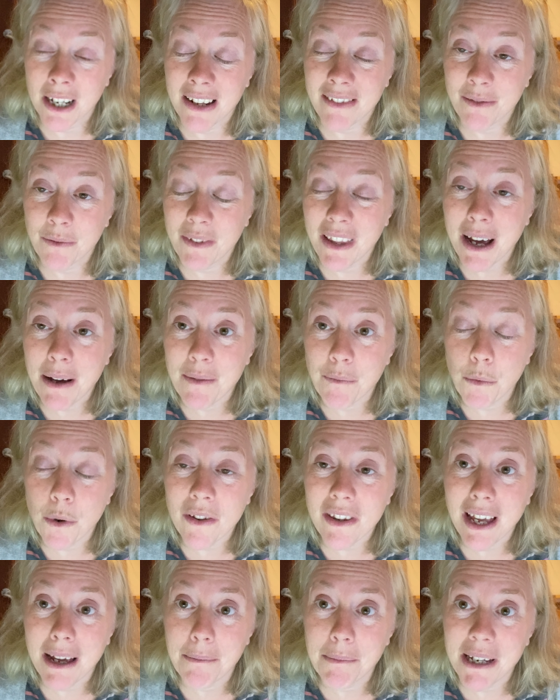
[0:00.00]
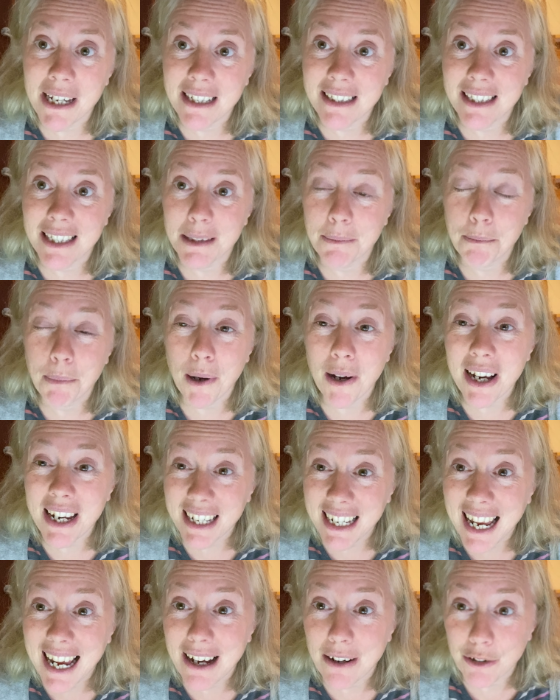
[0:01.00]
And what that means is by
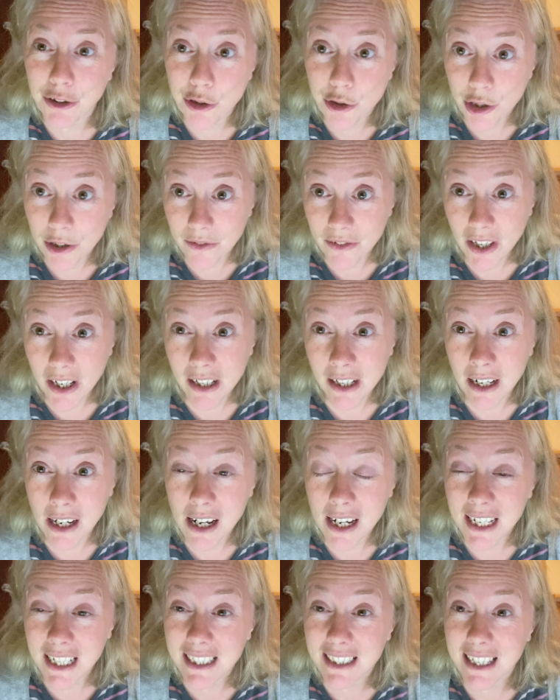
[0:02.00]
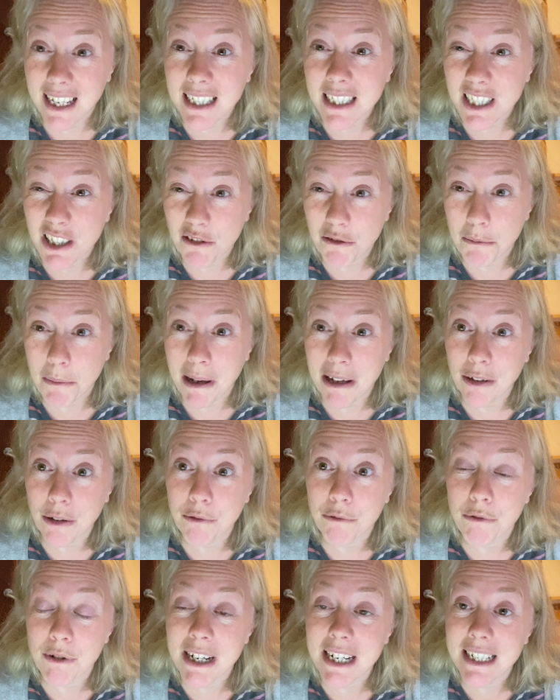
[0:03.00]
now you should have done an extensive amount
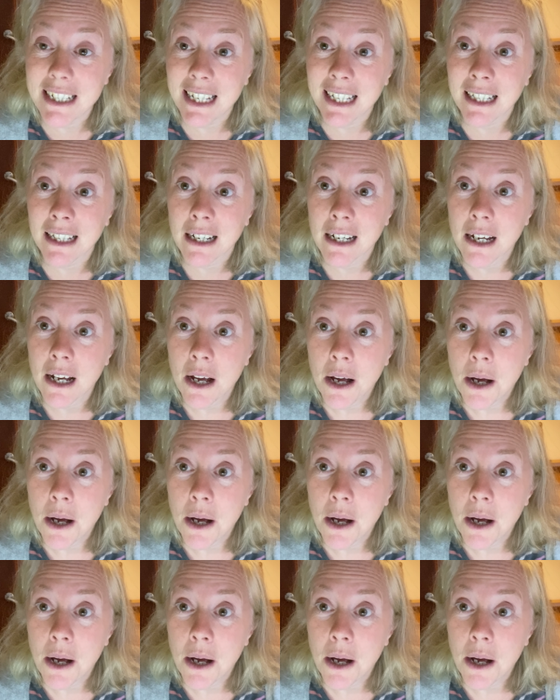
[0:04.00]
of reading